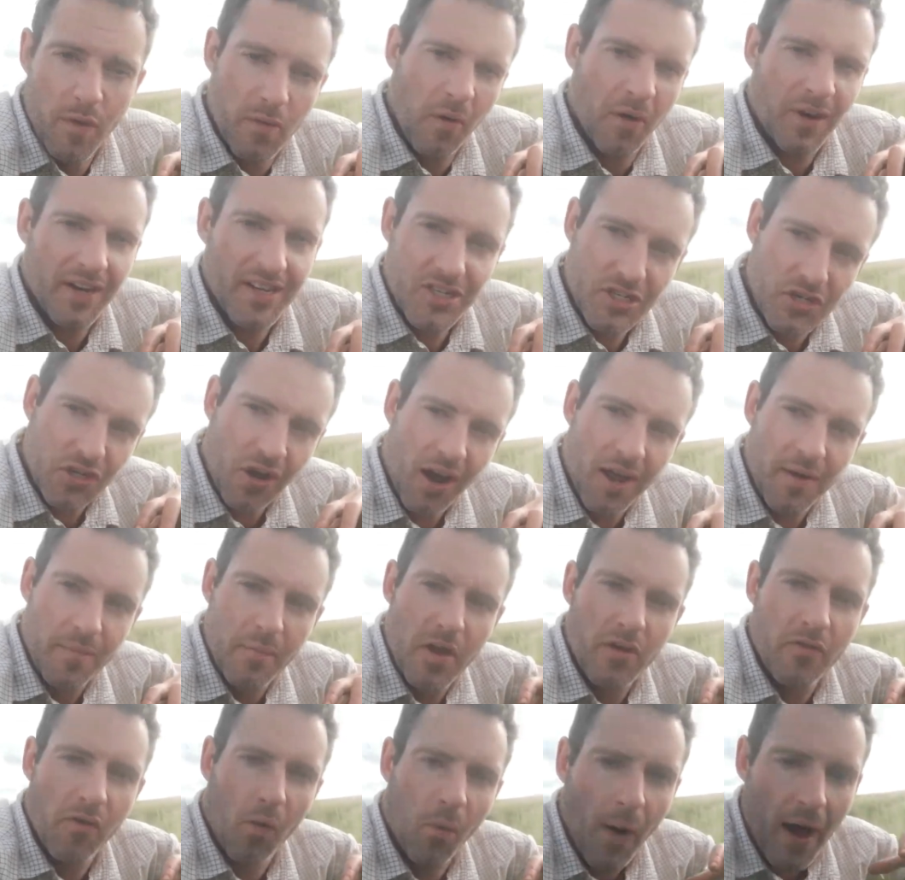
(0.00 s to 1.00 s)
We want to try and
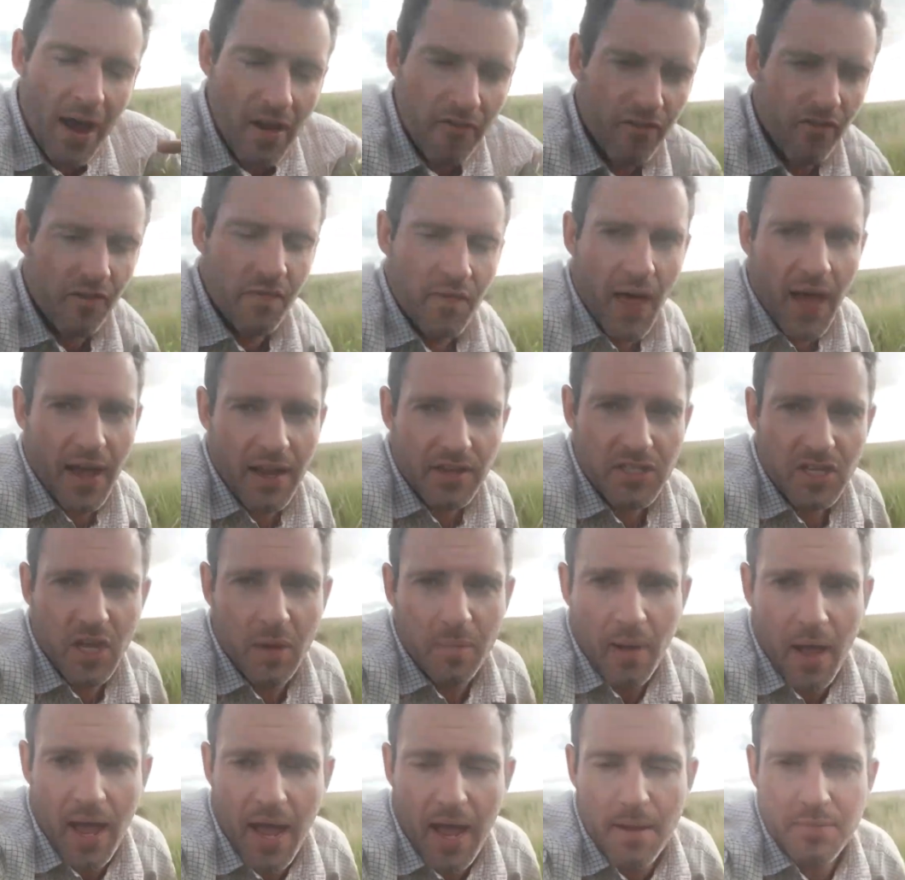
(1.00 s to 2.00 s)
move away from that,
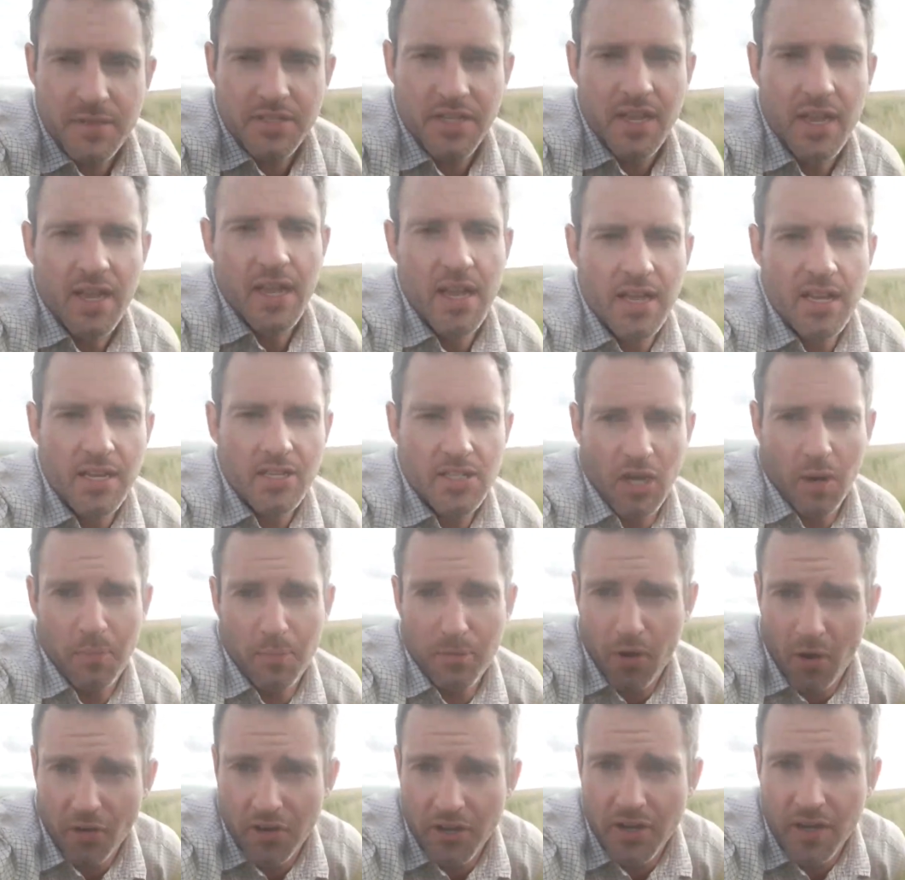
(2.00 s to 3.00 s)
so perhaps
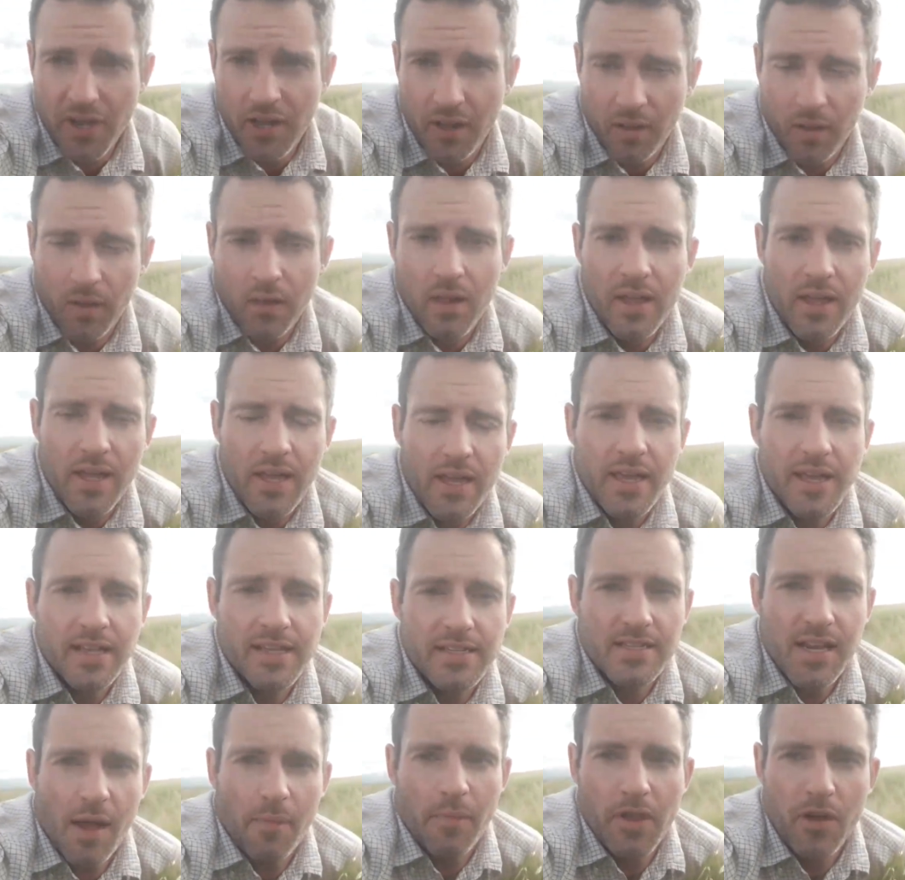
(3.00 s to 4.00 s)
cyprodinil
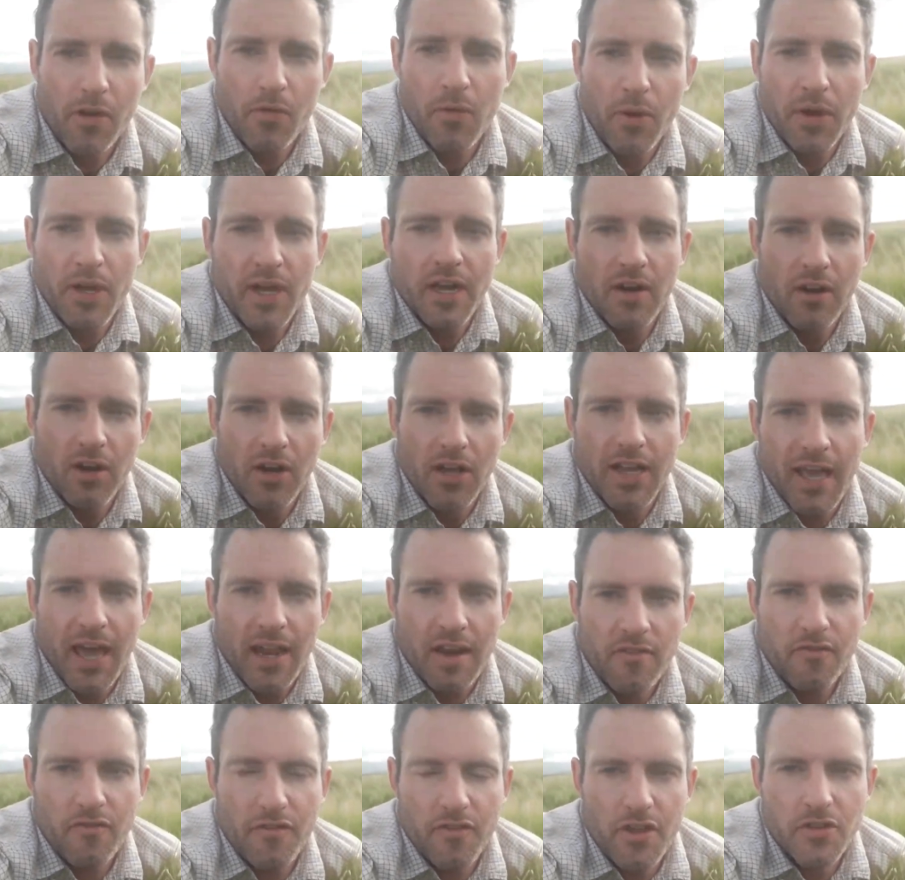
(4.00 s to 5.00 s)
is something we're going to look
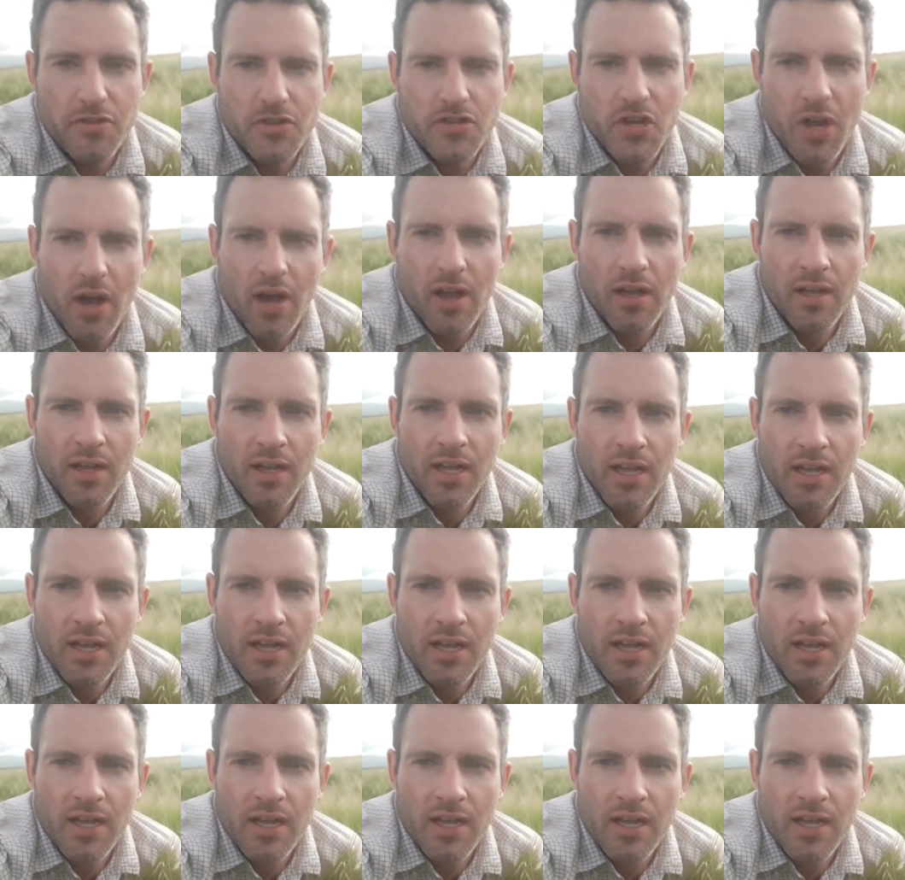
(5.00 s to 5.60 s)
at in future.